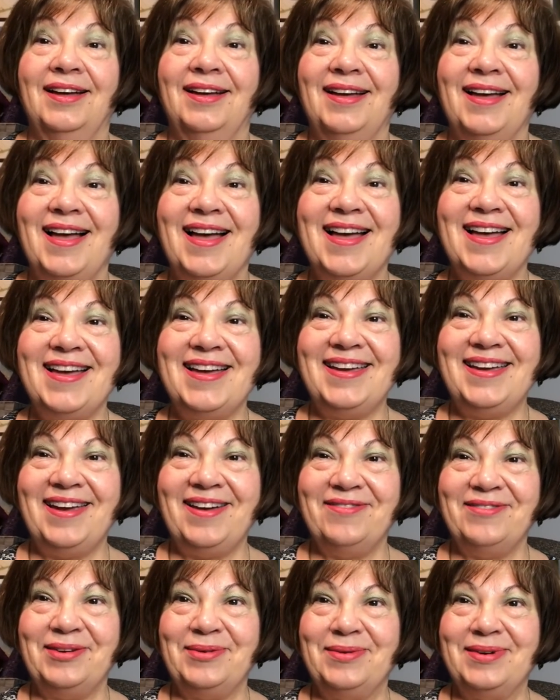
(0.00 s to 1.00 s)
Hi,
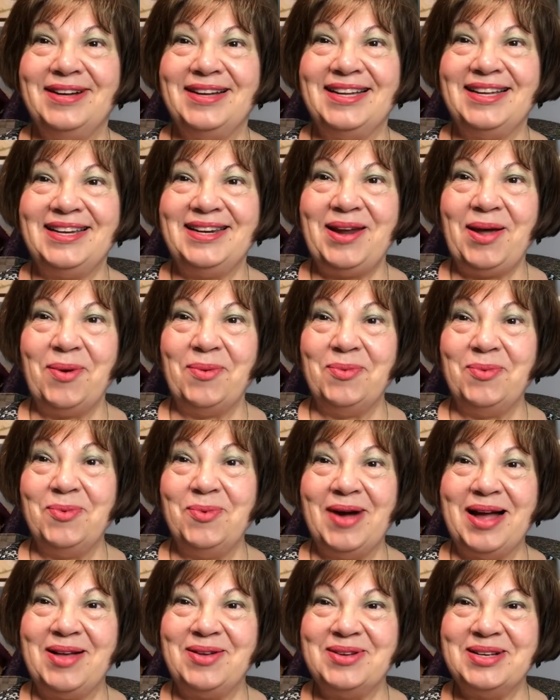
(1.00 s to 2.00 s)
everyone.
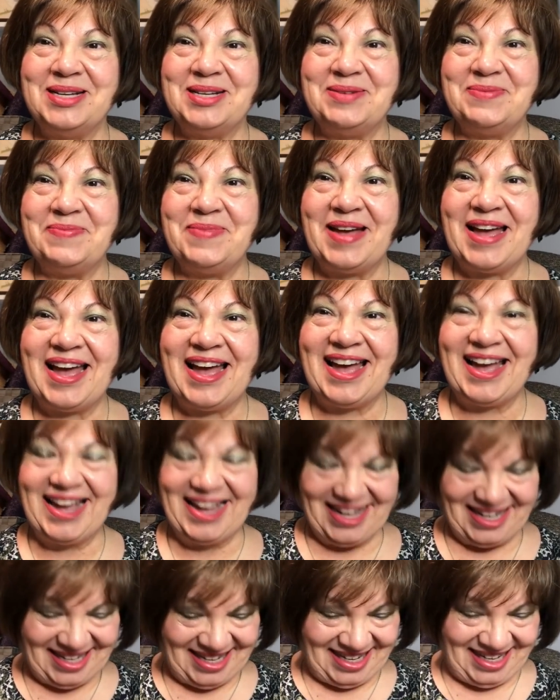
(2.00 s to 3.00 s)
Welcome
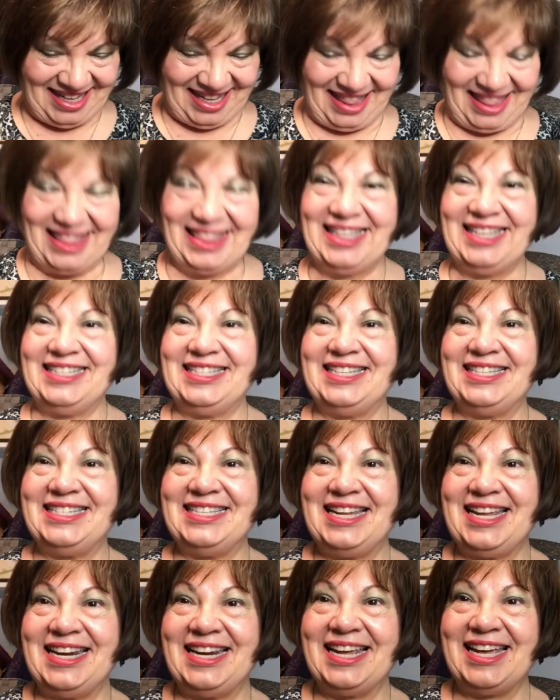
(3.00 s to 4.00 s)
back. This is
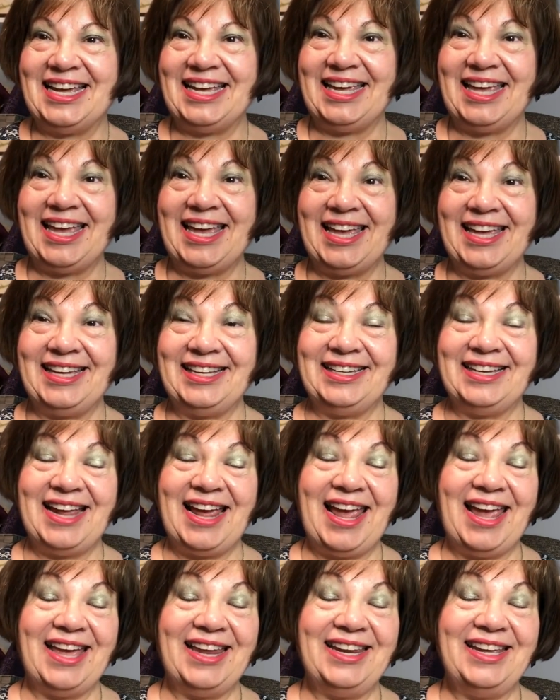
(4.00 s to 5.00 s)
Gina again,
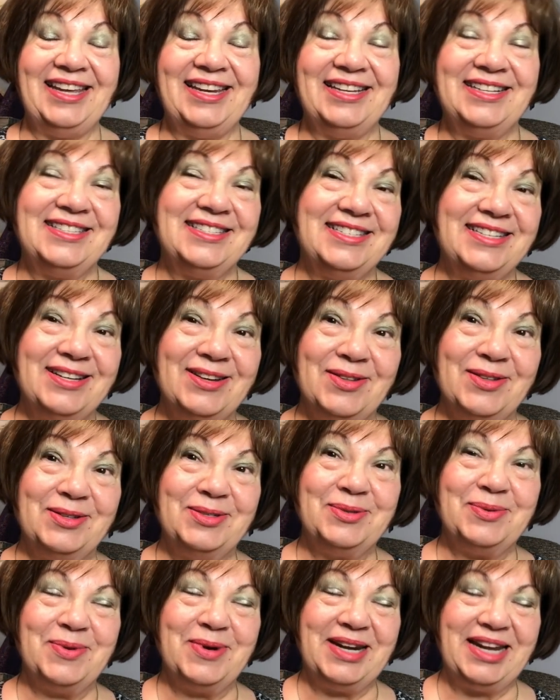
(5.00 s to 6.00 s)
and it is still the
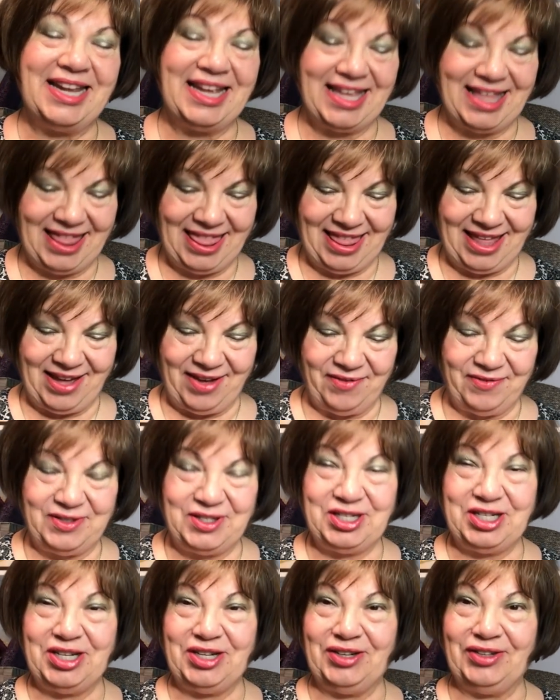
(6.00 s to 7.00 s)
20th of
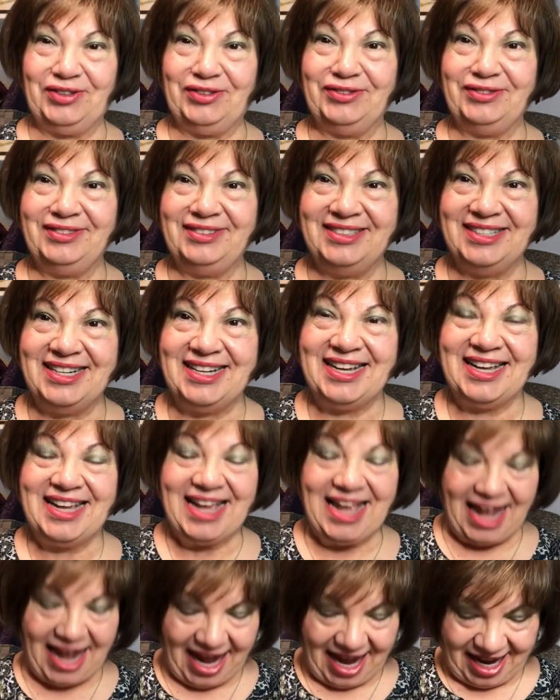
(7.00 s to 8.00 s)
June,
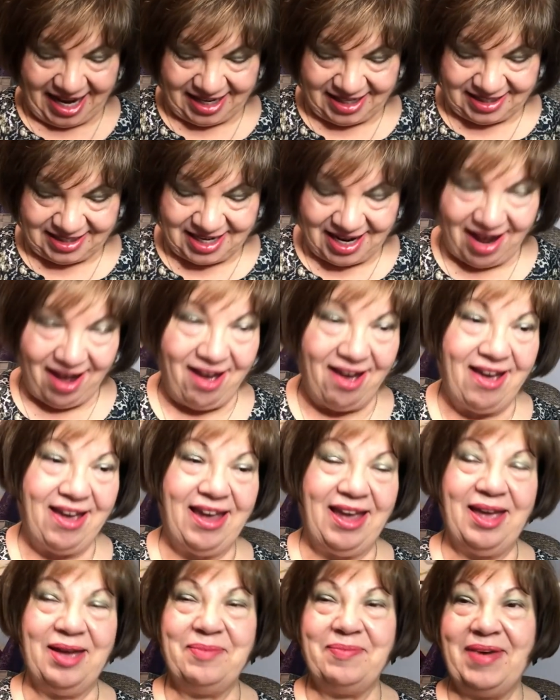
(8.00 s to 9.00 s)
and I
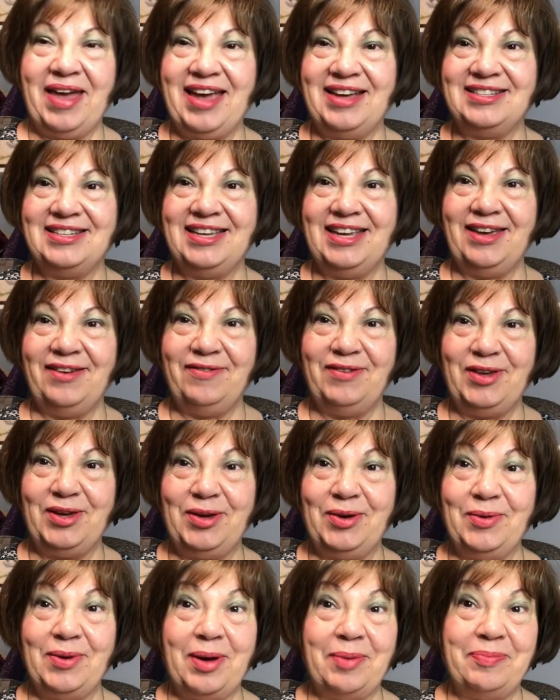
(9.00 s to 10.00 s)
am back to give
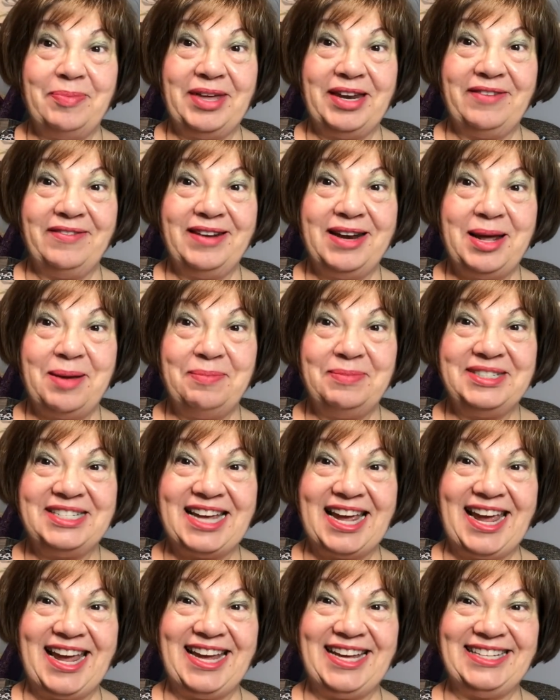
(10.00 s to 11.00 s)
you a bit of an
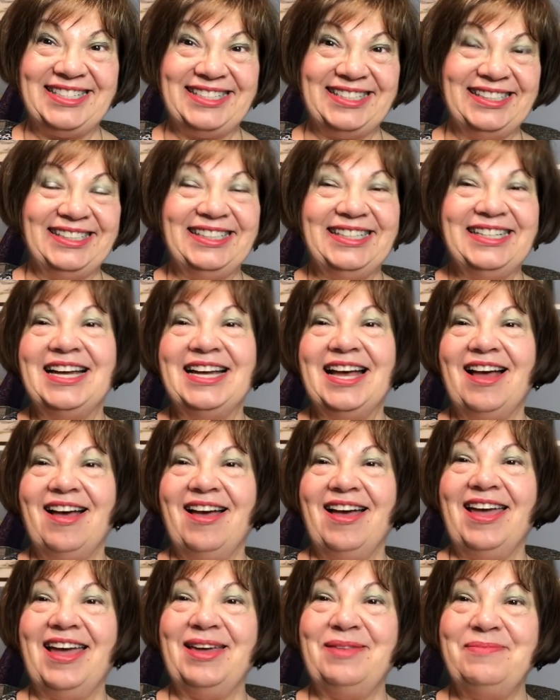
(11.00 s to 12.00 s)
update.
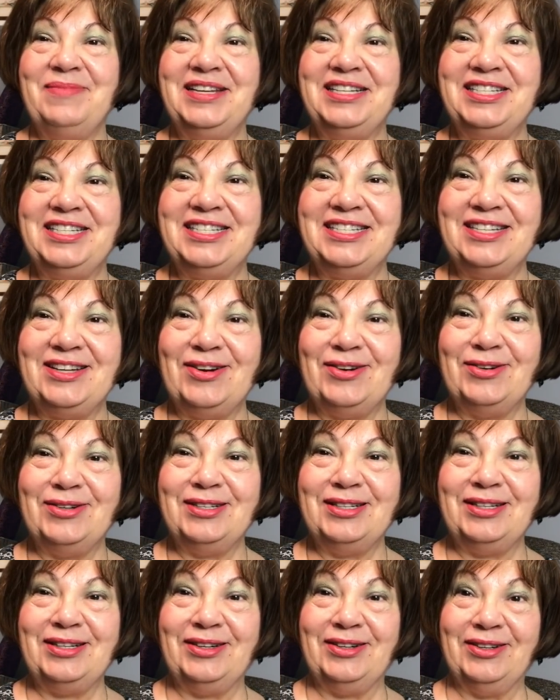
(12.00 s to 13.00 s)
I had mentioned
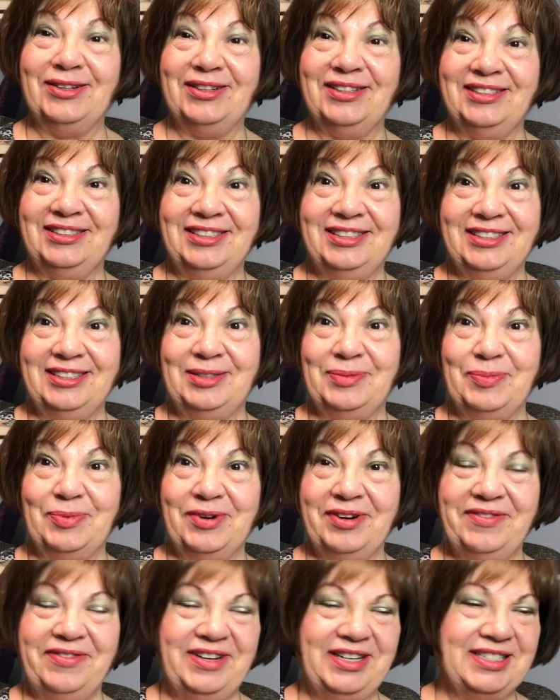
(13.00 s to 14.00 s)
earlier in just the
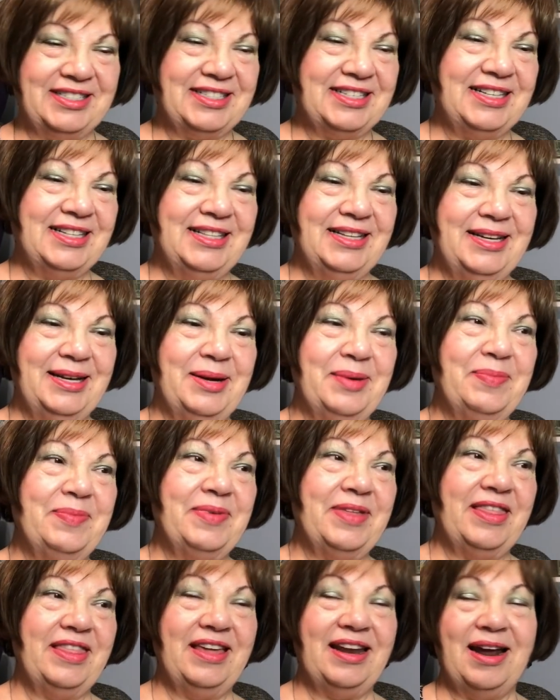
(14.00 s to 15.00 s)
previous clip
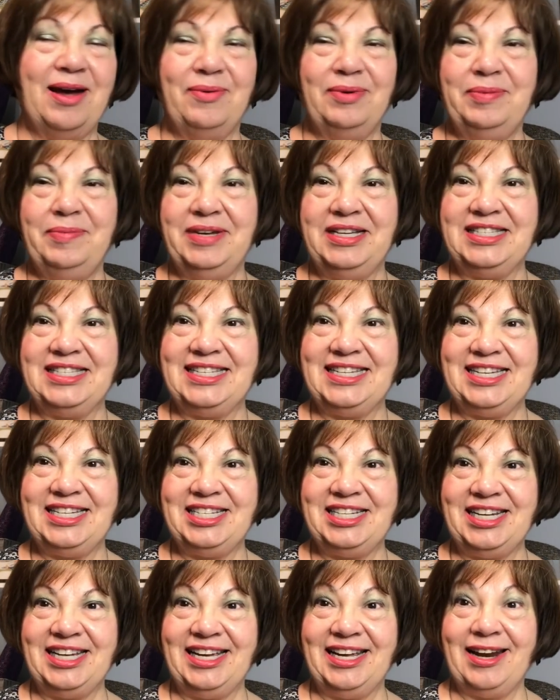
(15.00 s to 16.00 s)
that I would be
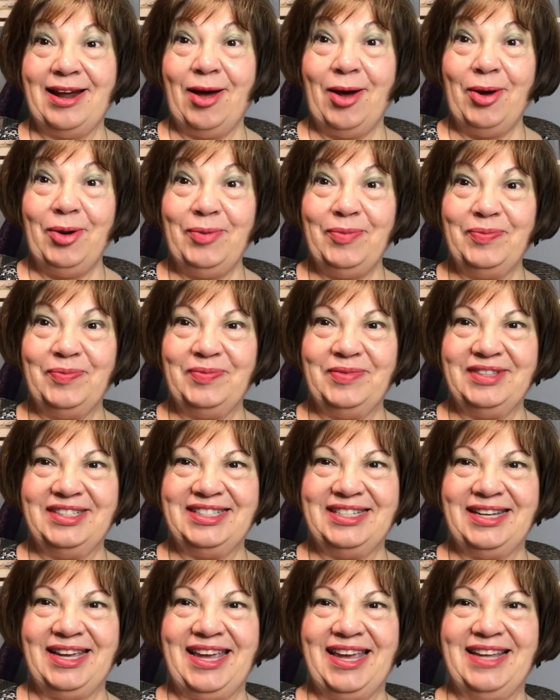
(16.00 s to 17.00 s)
stitching, and I hope
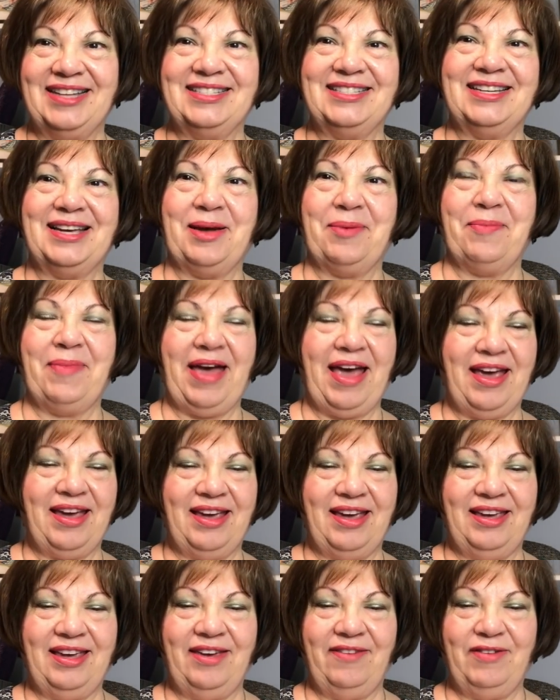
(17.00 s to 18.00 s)
to get to come back
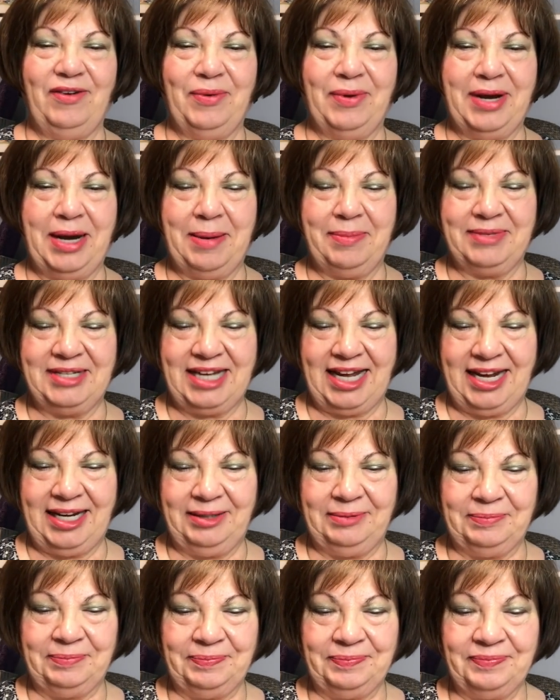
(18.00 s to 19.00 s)
and give you an update
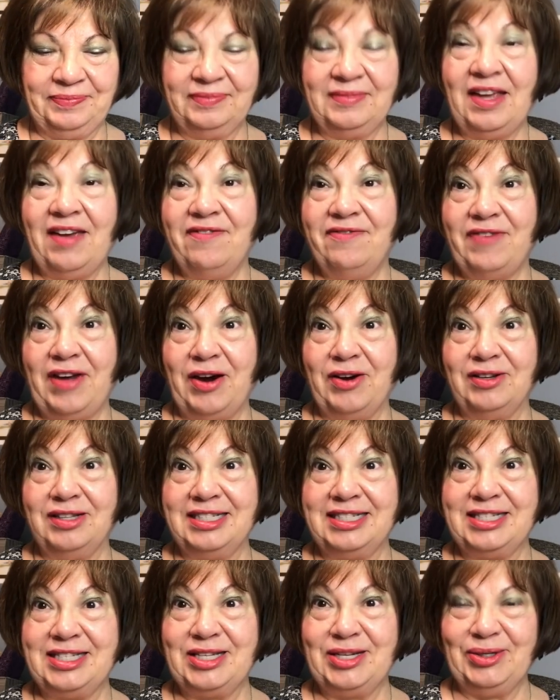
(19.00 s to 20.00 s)

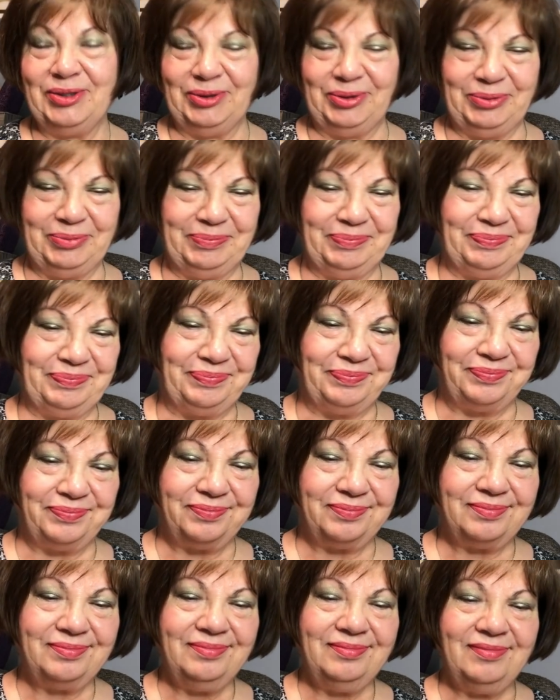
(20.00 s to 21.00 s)
fairly soon.
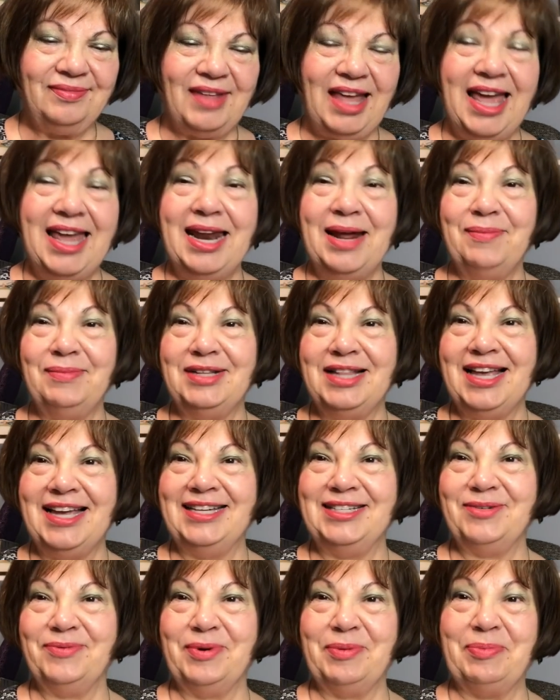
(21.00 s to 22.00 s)
And I'm
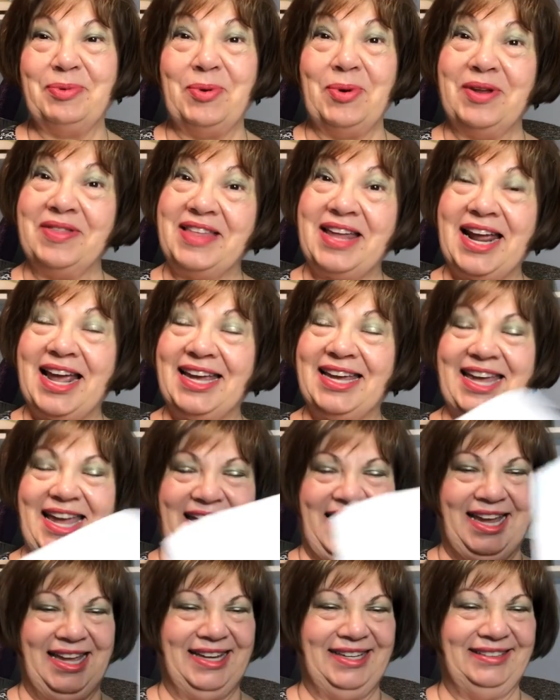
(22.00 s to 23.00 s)
glad to report that I
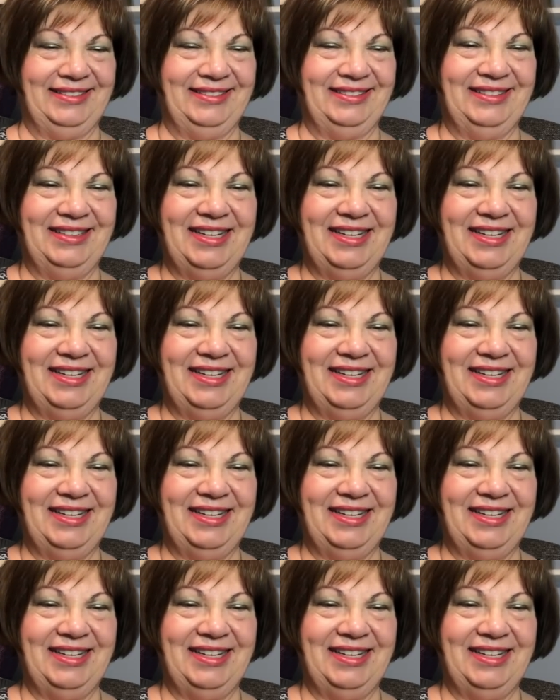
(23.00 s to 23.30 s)
can.